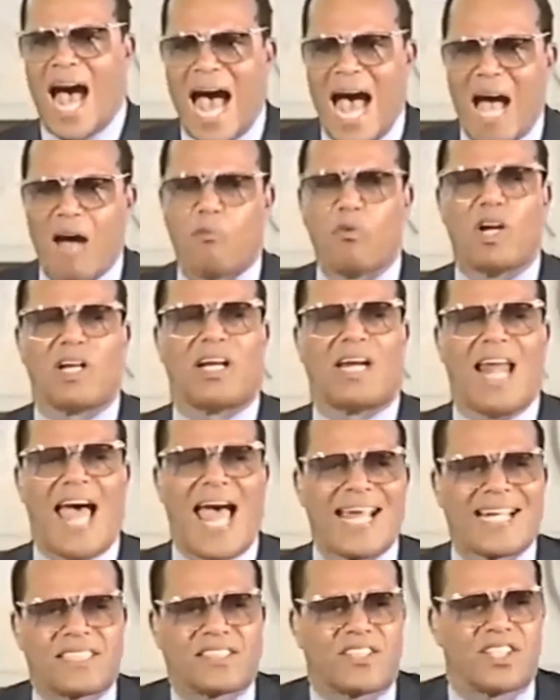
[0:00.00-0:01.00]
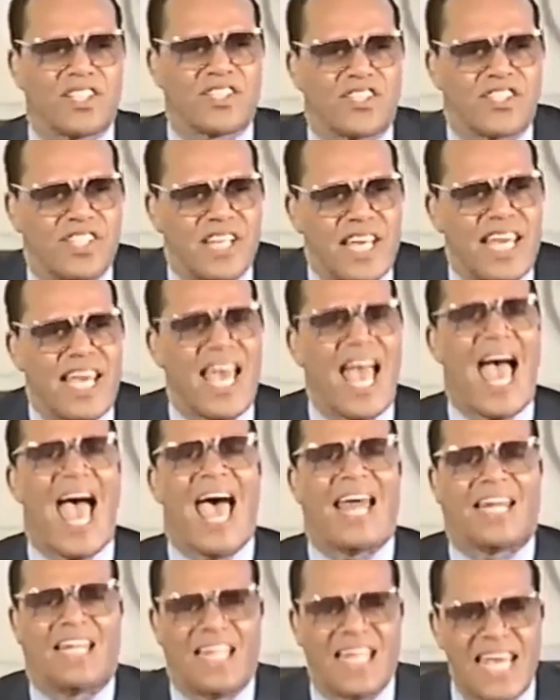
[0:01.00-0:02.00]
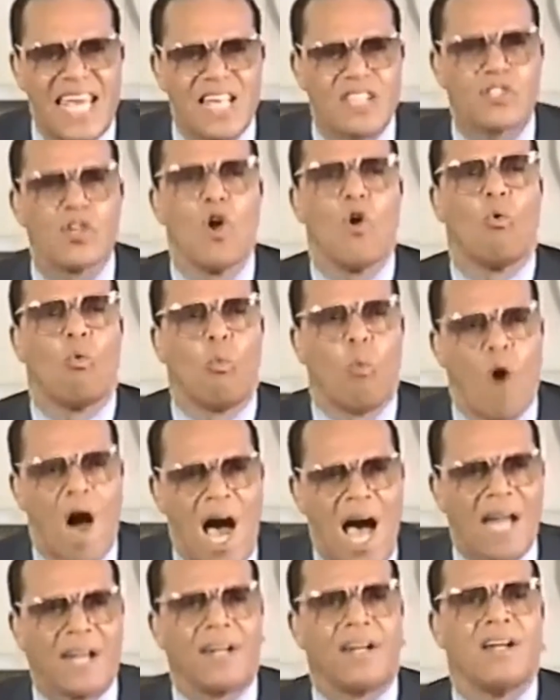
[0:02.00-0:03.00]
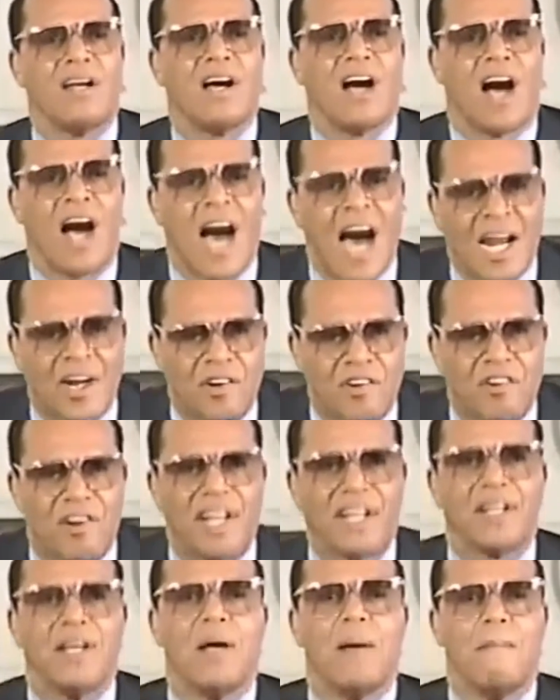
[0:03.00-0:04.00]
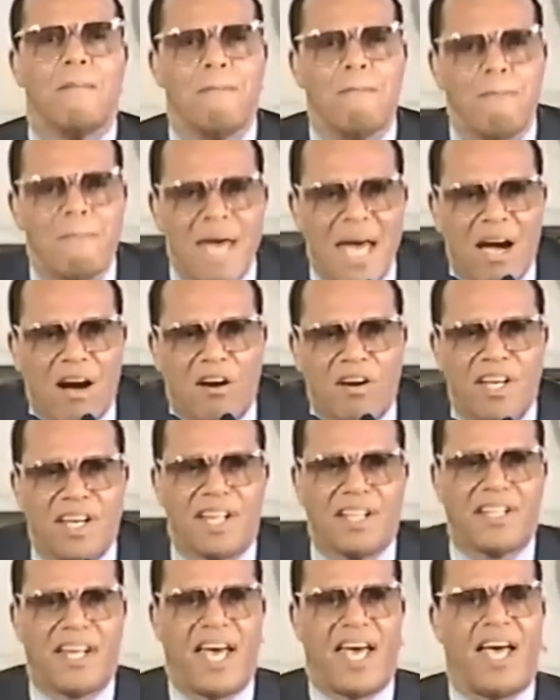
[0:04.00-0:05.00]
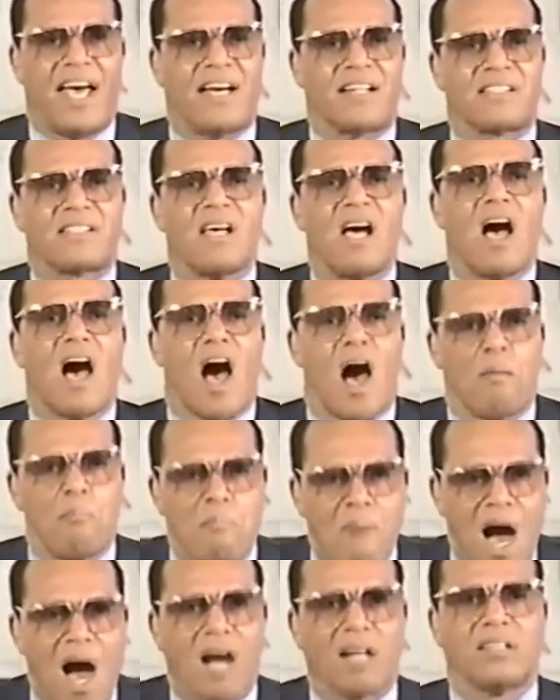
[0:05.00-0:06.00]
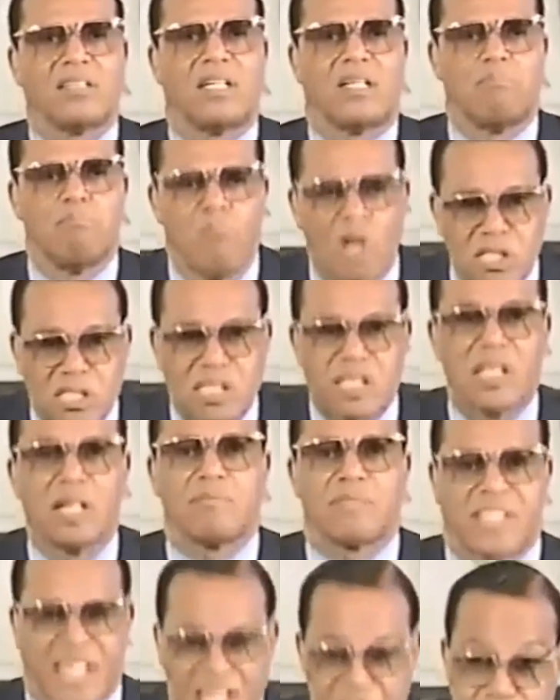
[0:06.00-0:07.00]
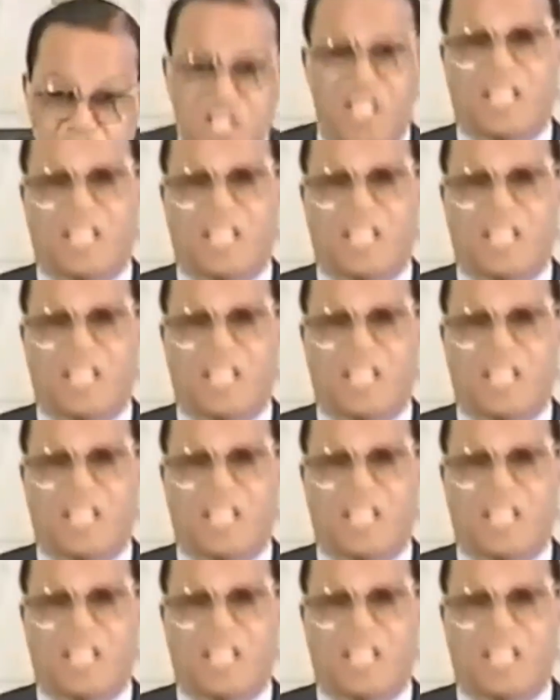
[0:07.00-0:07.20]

I would like to see at least 100 millionaires among the Muslims in